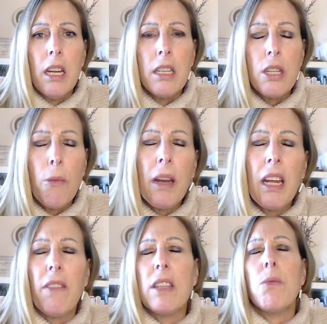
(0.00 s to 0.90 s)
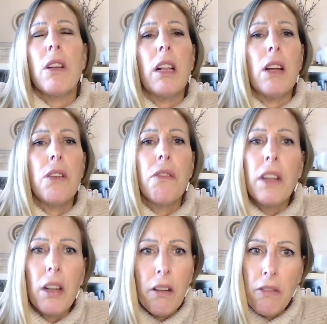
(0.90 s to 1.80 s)
So many of us weren't allowed to
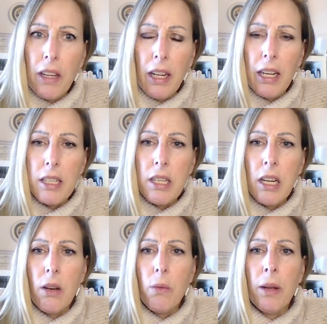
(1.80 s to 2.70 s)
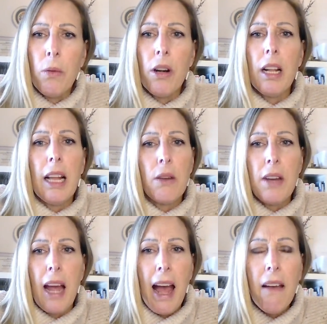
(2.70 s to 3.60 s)
feel our feelings. We weren't allowed
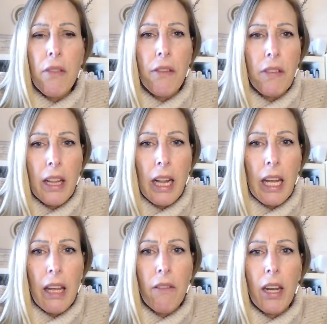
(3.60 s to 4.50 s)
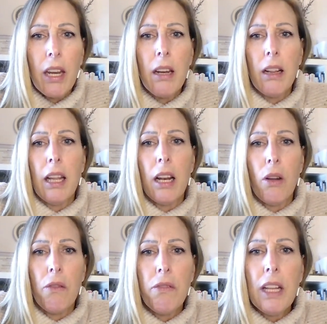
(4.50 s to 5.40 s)
to have the feeling even, let
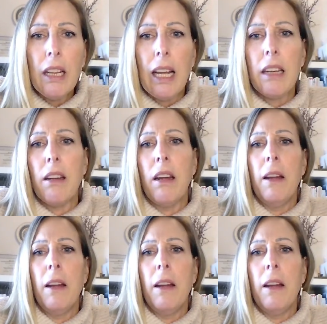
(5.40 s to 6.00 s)
alone feel it.